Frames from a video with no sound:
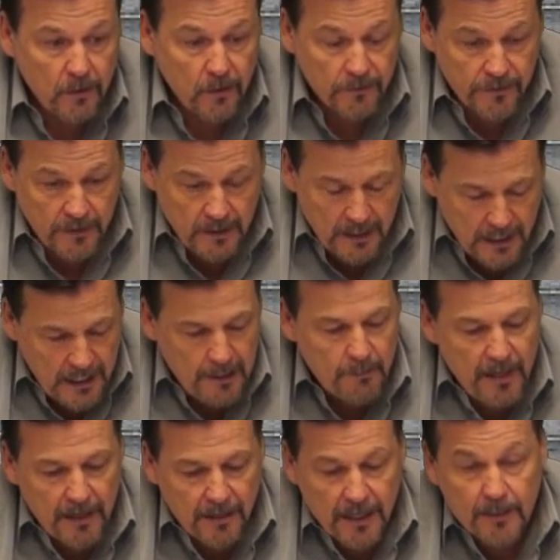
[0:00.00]
or the
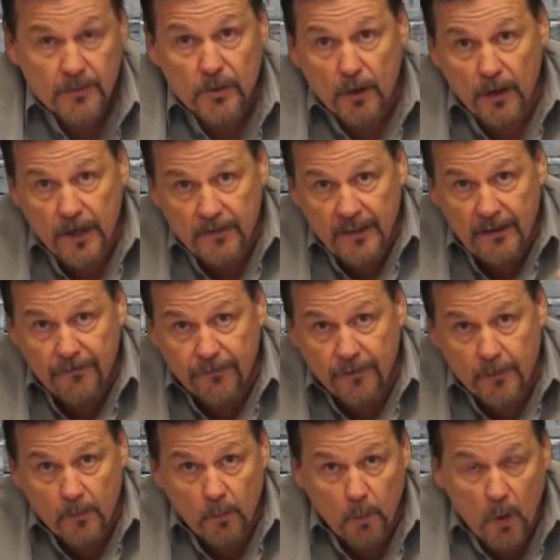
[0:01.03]
email, that from